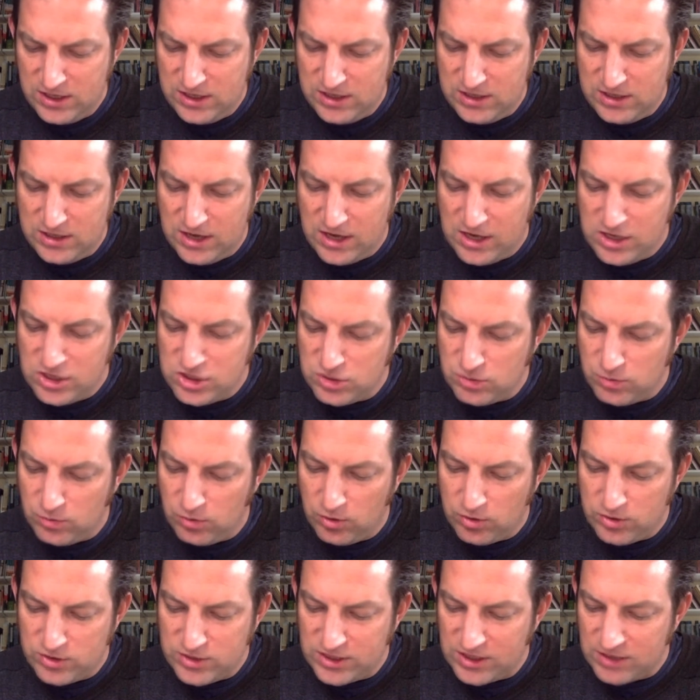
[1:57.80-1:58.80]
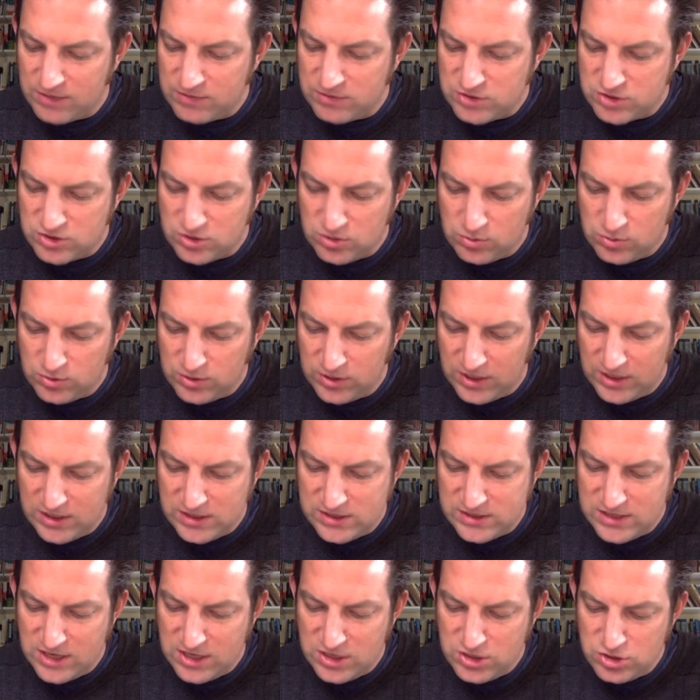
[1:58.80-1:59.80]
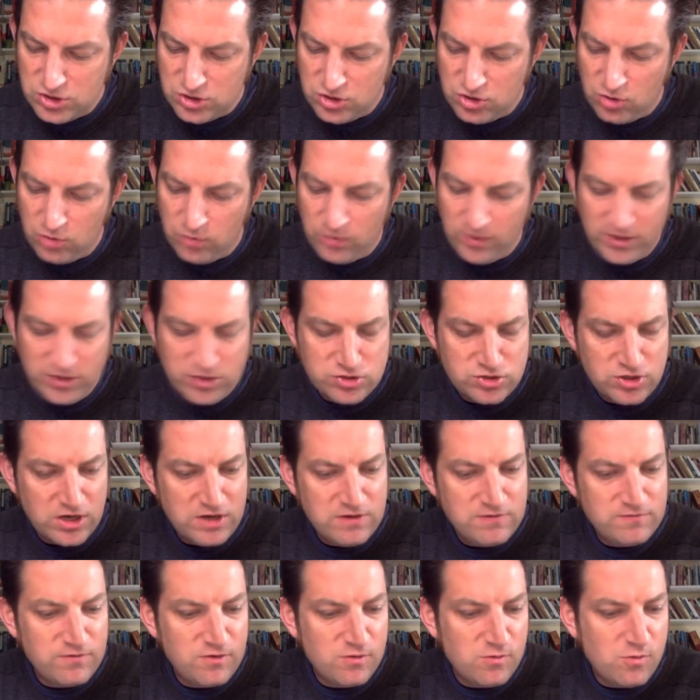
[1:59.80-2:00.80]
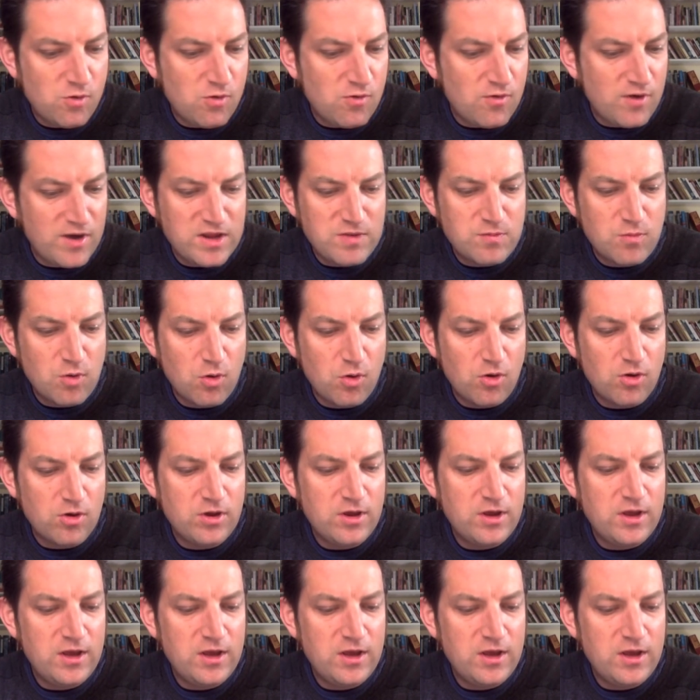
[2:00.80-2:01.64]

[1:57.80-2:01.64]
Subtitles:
Nation will not take up sword against nation, nor will they train for war any more.